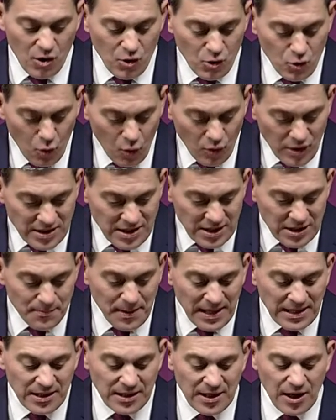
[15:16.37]
nor does it
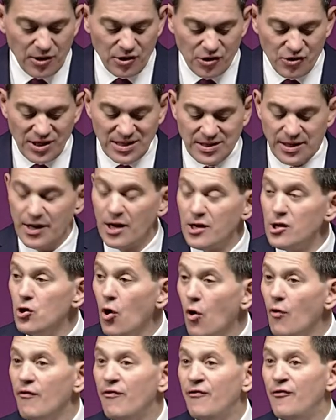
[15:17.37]
speak to countries that are
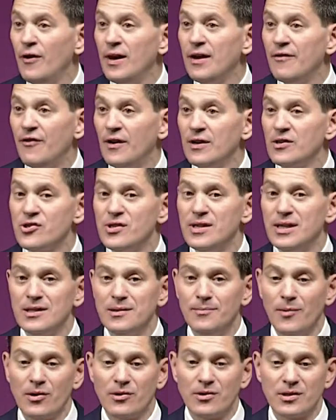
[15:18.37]
not fully
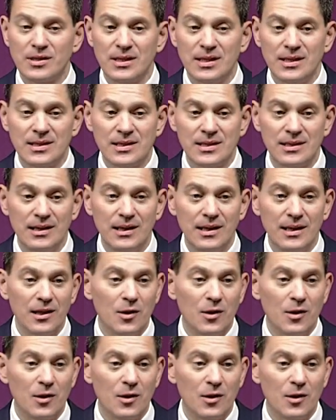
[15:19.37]
functioning democracies